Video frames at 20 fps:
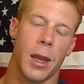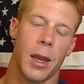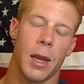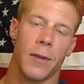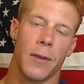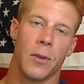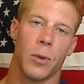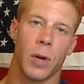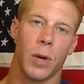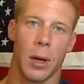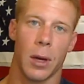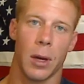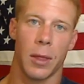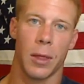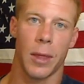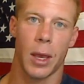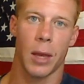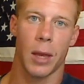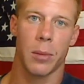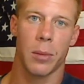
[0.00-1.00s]
I didn't have to worry
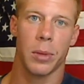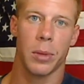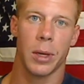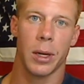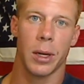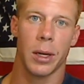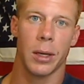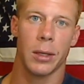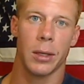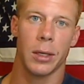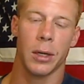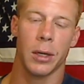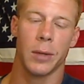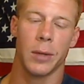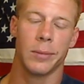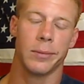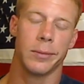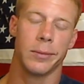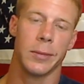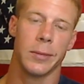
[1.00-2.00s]
about that, but
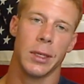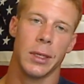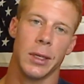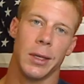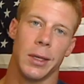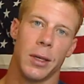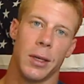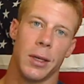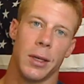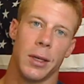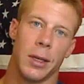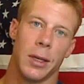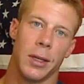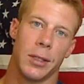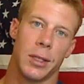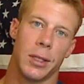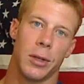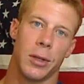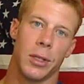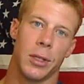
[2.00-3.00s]

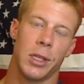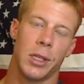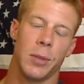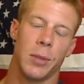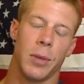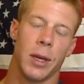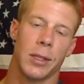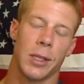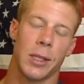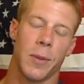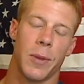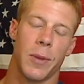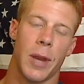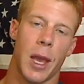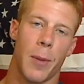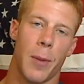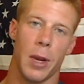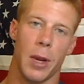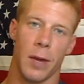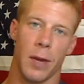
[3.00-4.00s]
still it just seemed like something
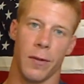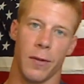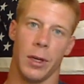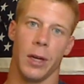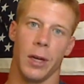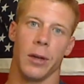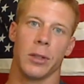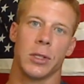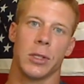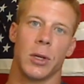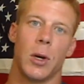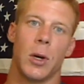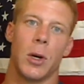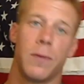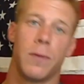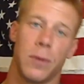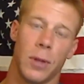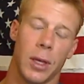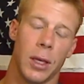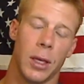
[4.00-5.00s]
happened every year. So
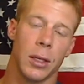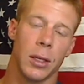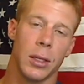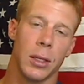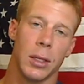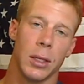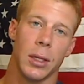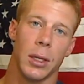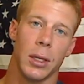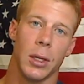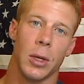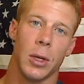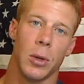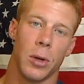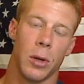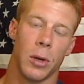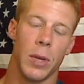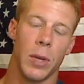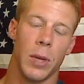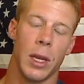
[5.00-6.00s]
hopefully,
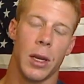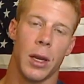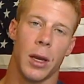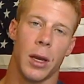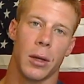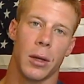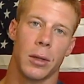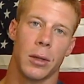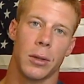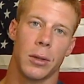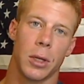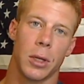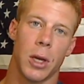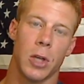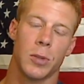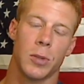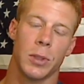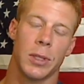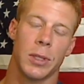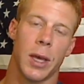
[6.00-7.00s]
or me and
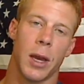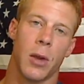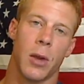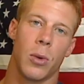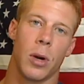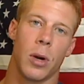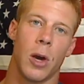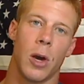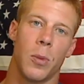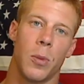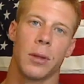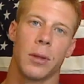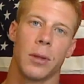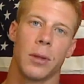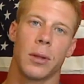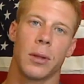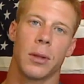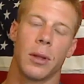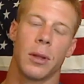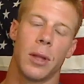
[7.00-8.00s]
Coach McDonald were
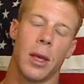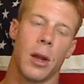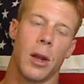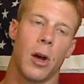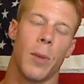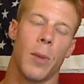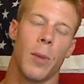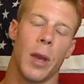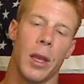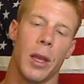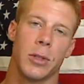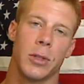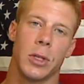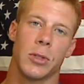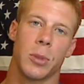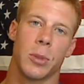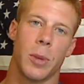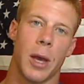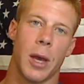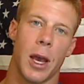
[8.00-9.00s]
hoping that all my
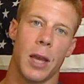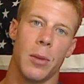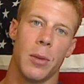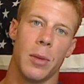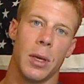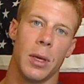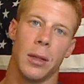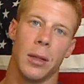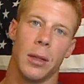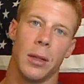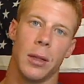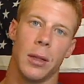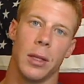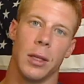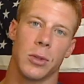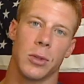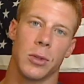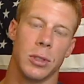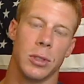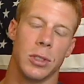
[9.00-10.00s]
injuries were behind me and
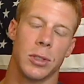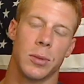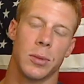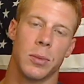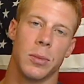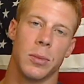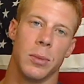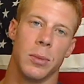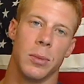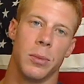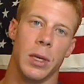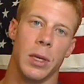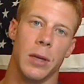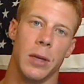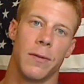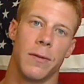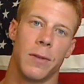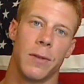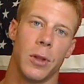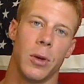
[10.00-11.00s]
this would just
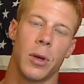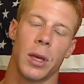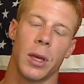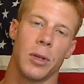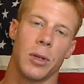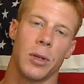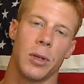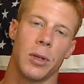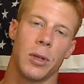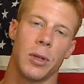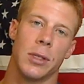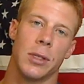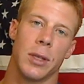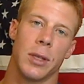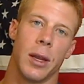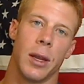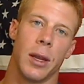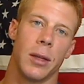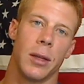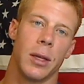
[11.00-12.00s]
be fluke injuries
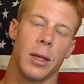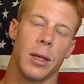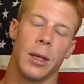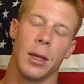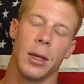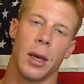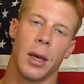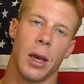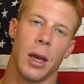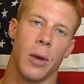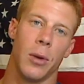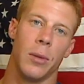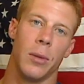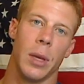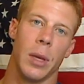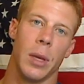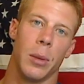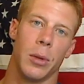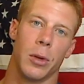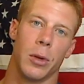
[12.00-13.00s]
and that I
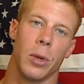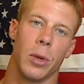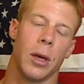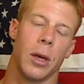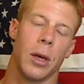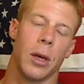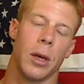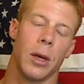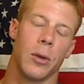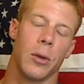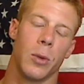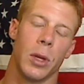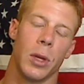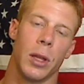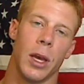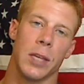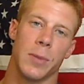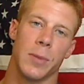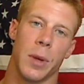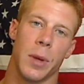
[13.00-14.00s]
would be able to
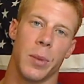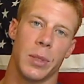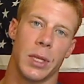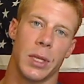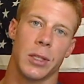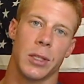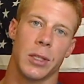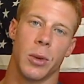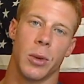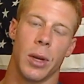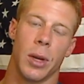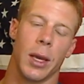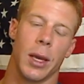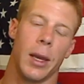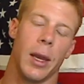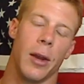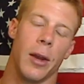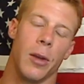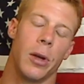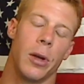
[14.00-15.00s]
realize my potential when I
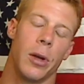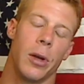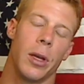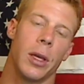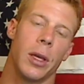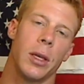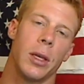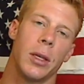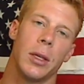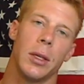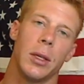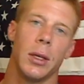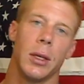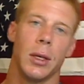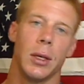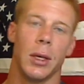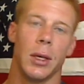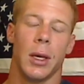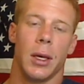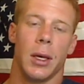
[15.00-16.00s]
got down to Murray.
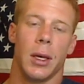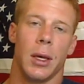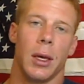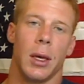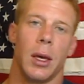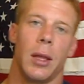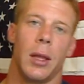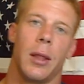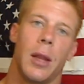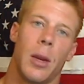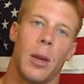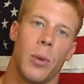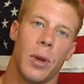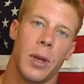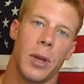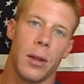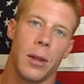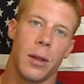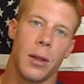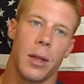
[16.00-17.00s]
And then I
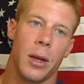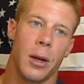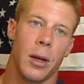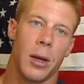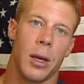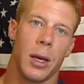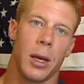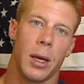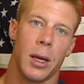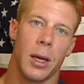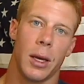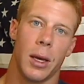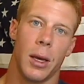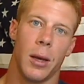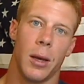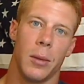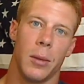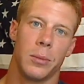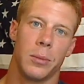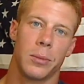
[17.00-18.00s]
went down there,
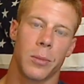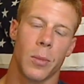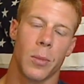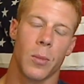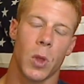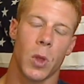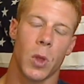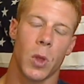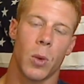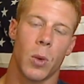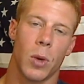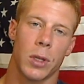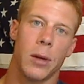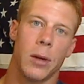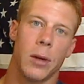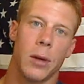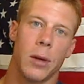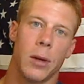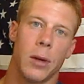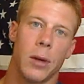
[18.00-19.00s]

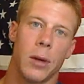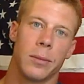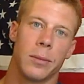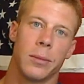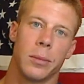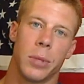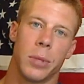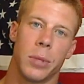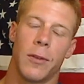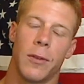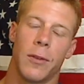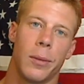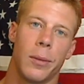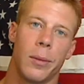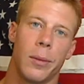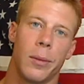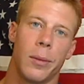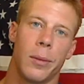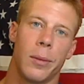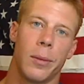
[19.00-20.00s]
worked hard, played
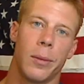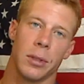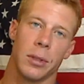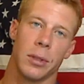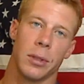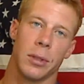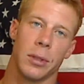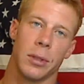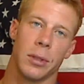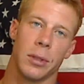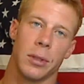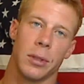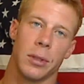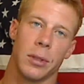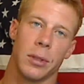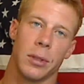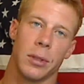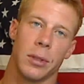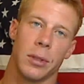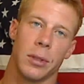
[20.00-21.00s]
fall ball, was
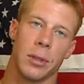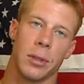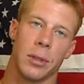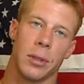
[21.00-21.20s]
healthy.